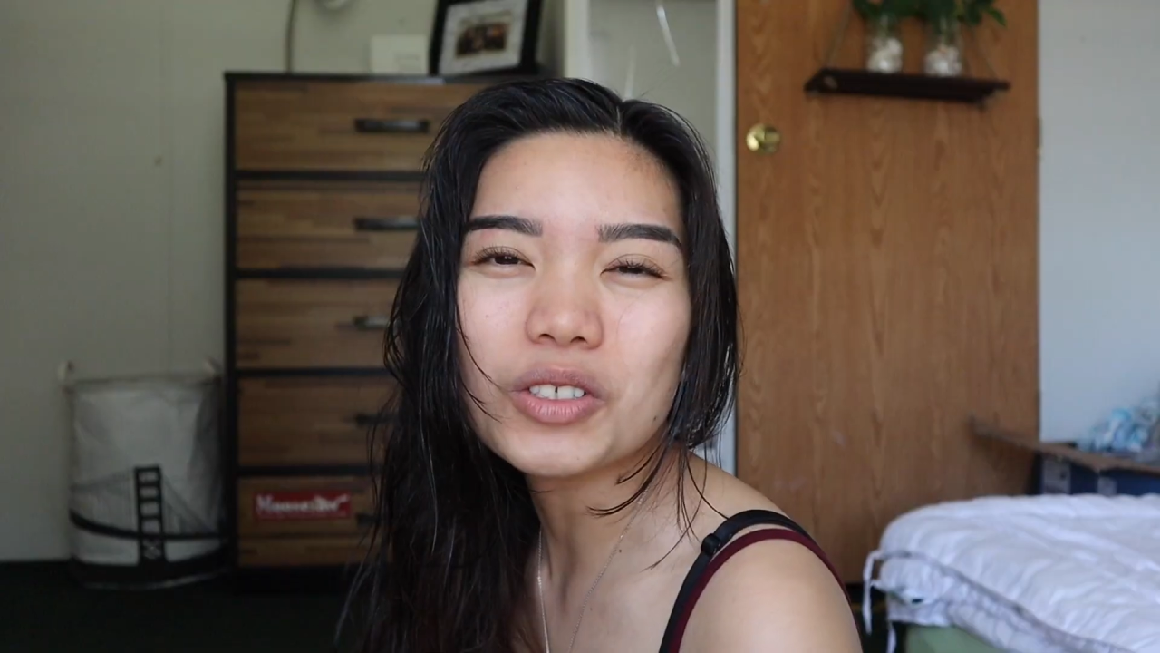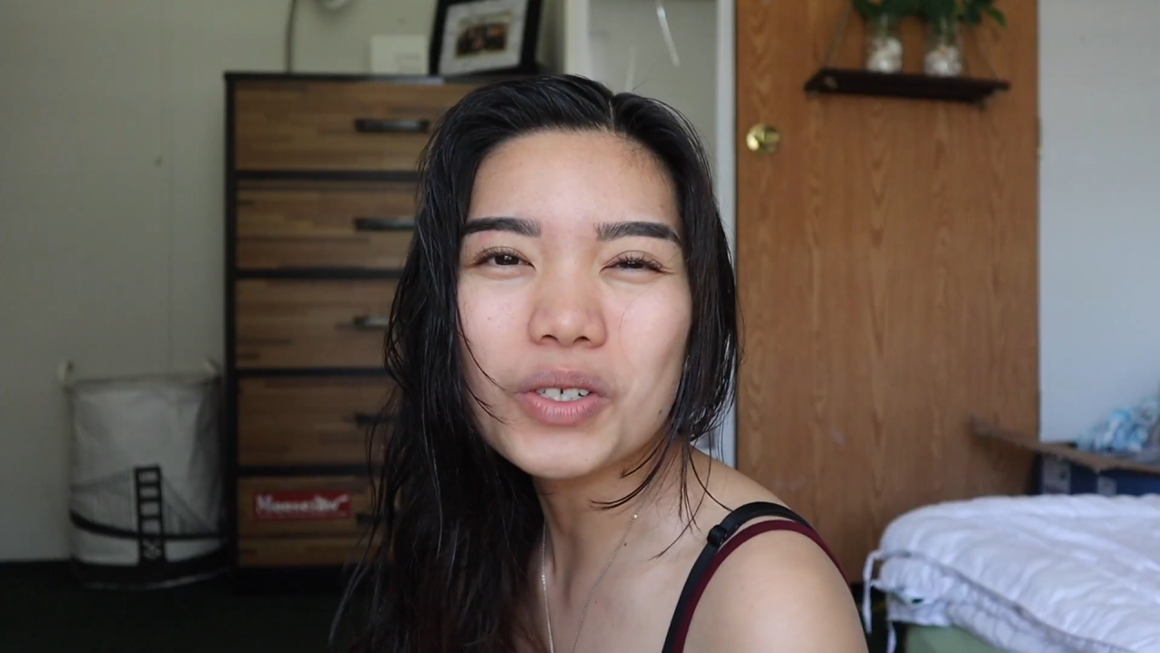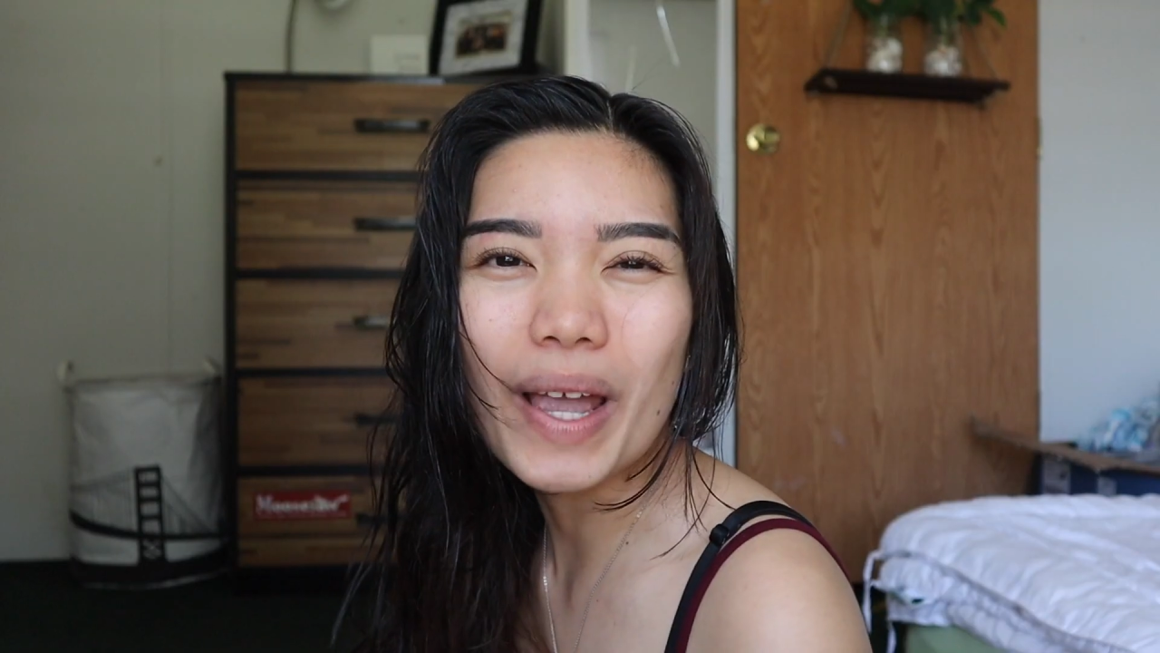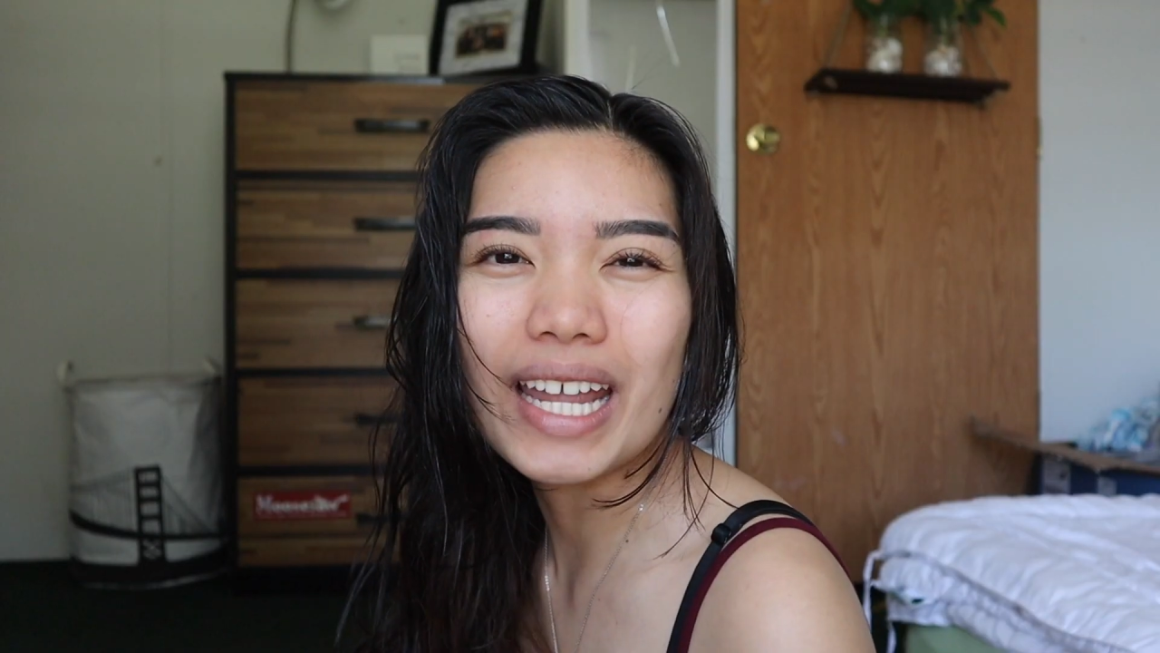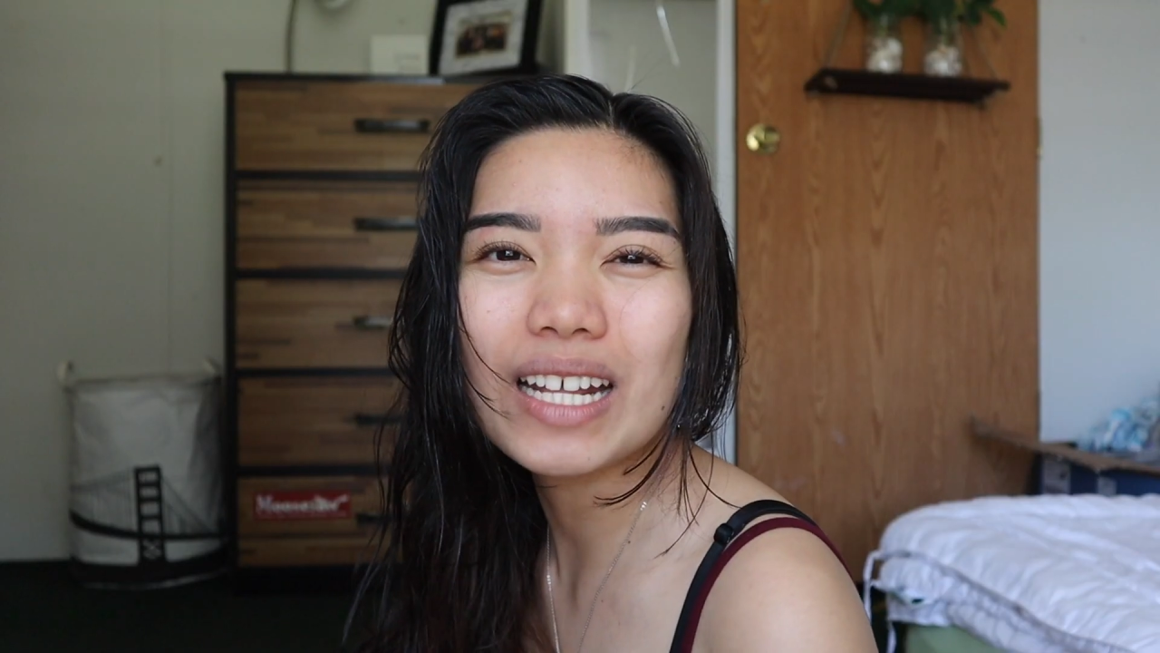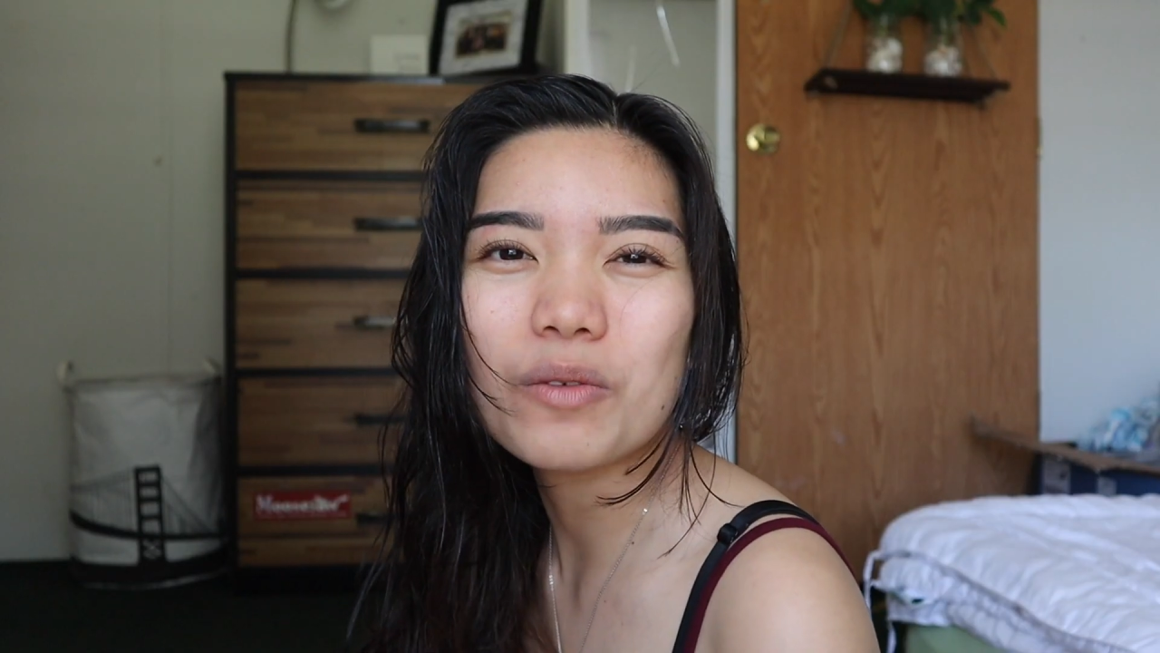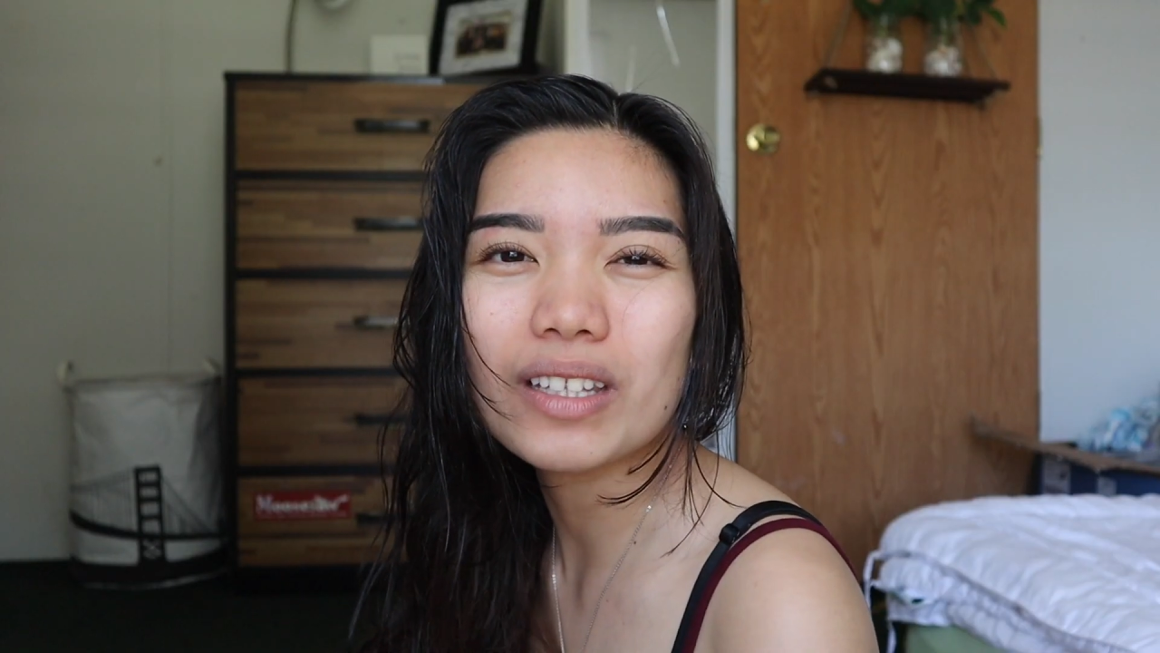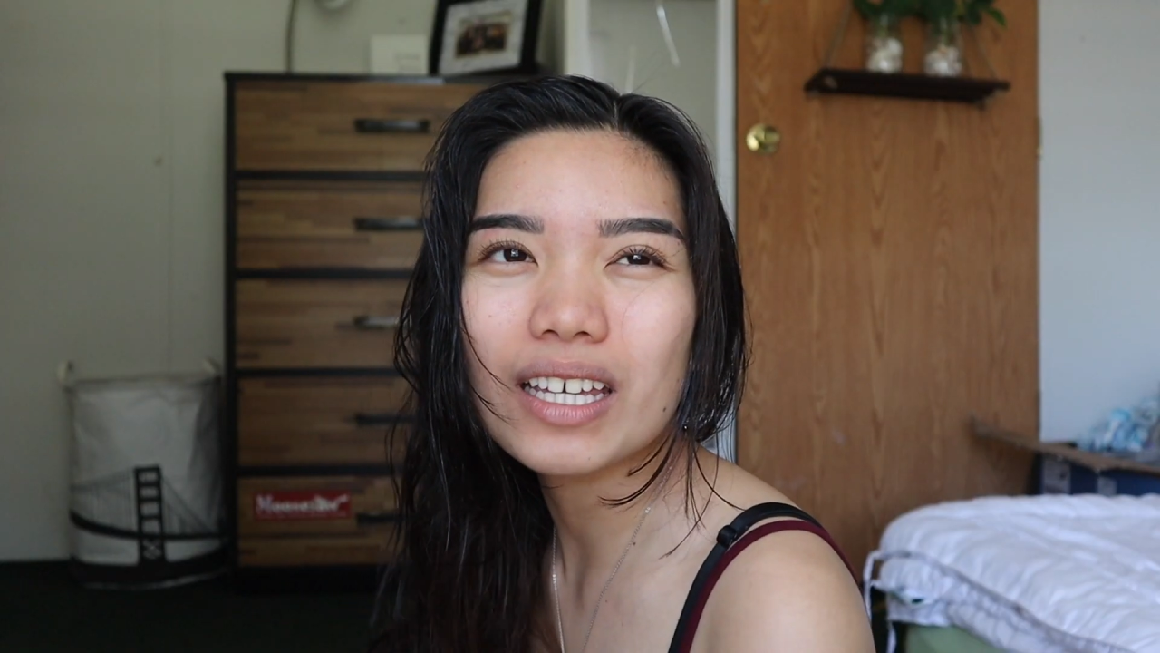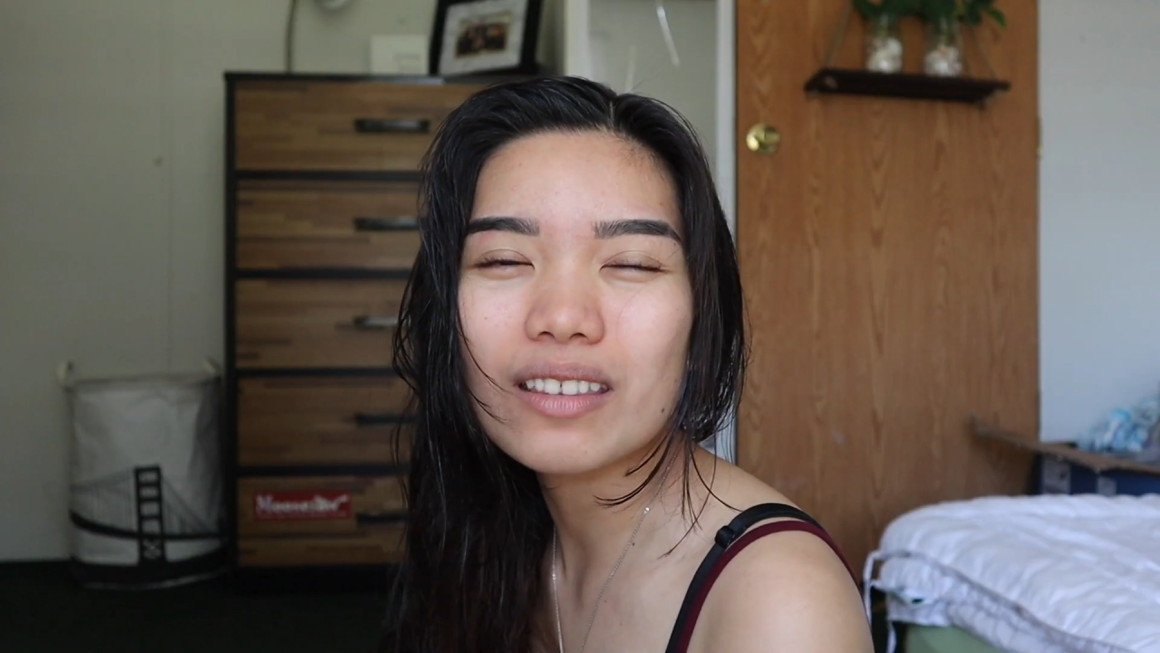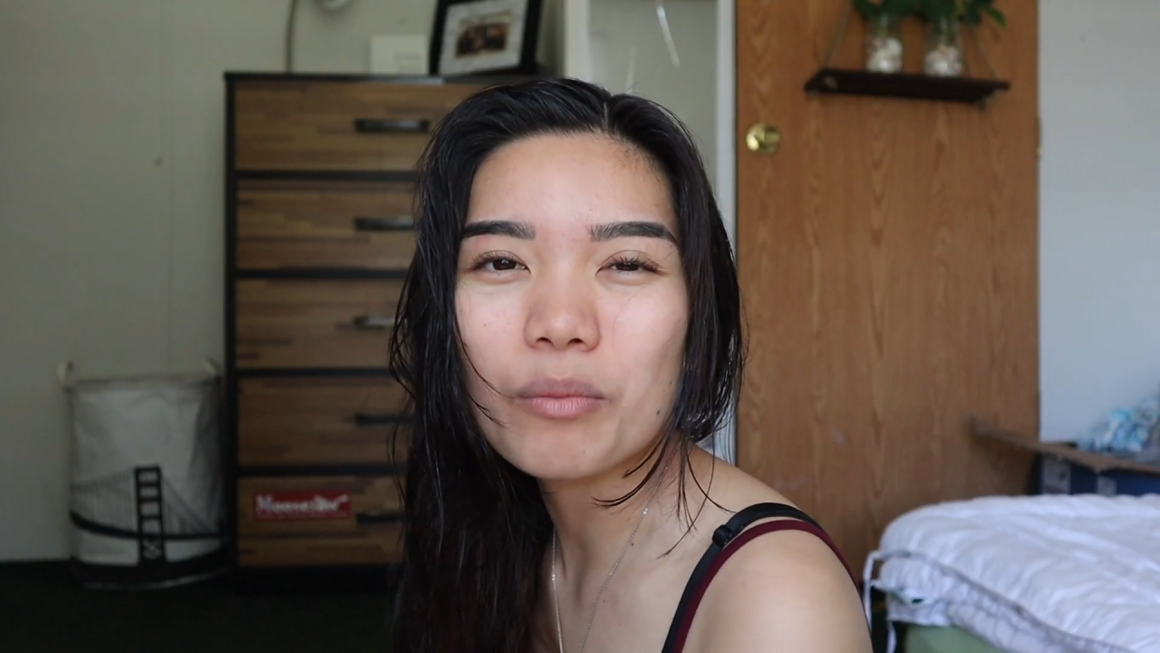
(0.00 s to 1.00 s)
Don't you hate it when like